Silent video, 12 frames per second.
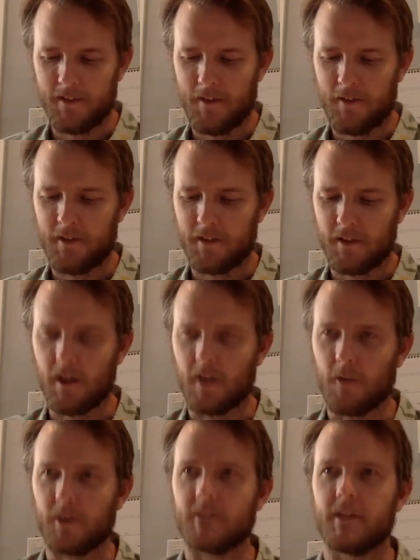I think a lot of
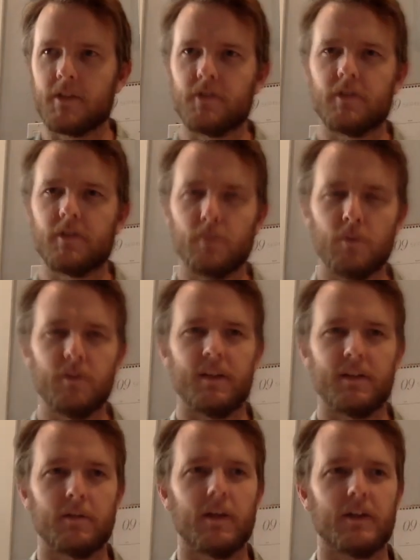organizations are moving that
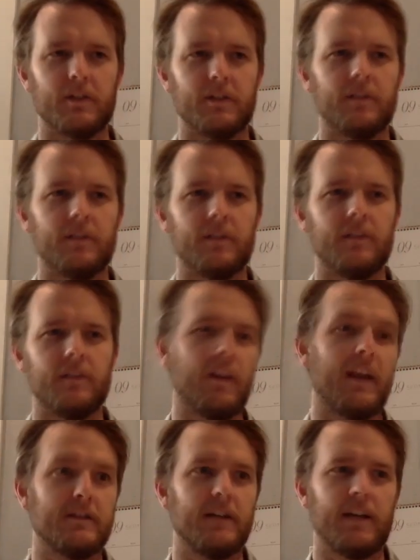direction over the
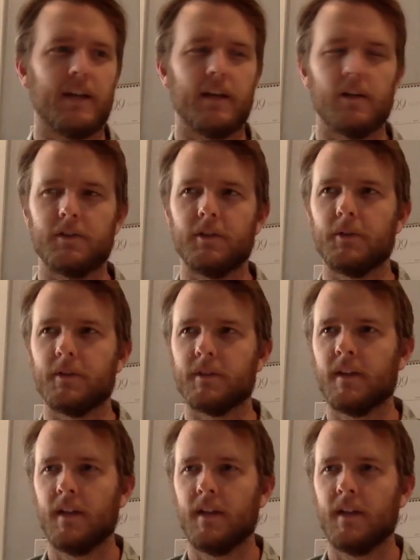last decade or two, and